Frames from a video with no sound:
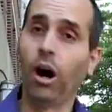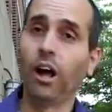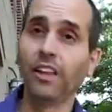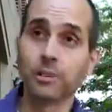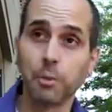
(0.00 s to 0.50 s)

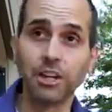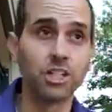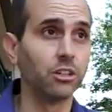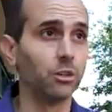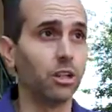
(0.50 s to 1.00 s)
On that
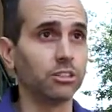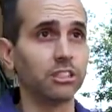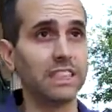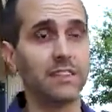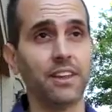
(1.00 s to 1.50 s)
spreadsheet, you'll
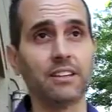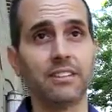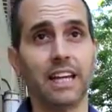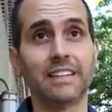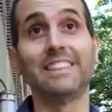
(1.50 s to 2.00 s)
also see
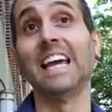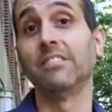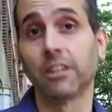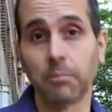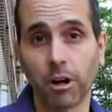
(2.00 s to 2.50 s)
things like days on the